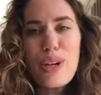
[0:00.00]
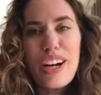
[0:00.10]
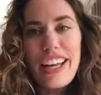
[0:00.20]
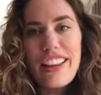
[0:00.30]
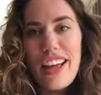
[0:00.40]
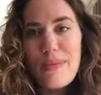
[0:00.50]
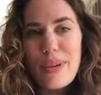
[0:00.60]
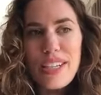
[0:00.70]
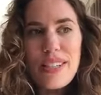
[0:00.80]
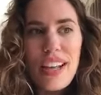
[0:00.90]
where I allow
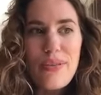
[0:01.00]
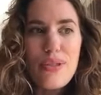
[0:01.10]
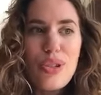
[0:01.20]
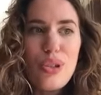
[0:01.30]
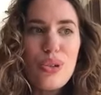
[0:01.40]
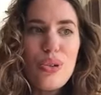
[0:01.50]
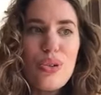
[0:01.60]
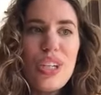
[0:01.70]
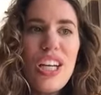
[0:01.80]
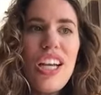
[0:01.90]
myself to